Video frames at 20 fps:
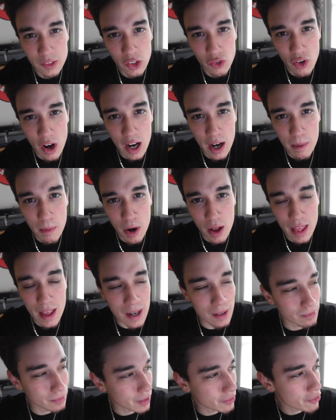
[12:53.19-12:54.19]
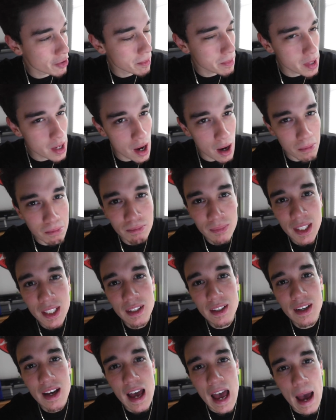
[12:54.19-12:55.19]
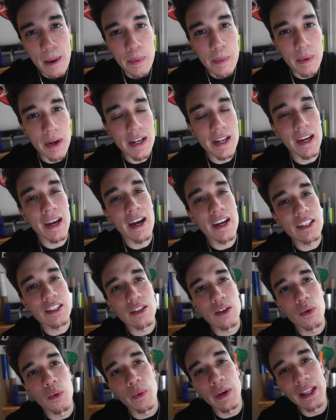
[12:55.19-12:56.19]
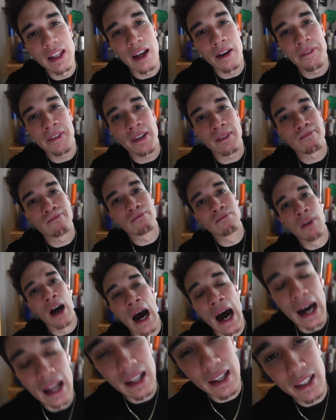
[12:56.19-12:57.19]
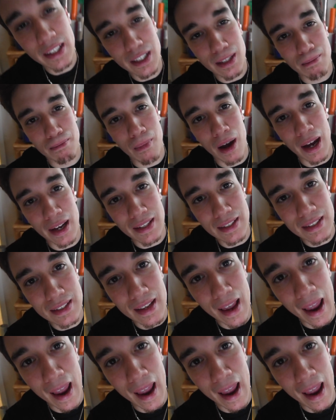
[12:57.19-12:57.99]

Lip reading: Rock them all out. You feel me though? Happy Monday, guys. We love you. Bye.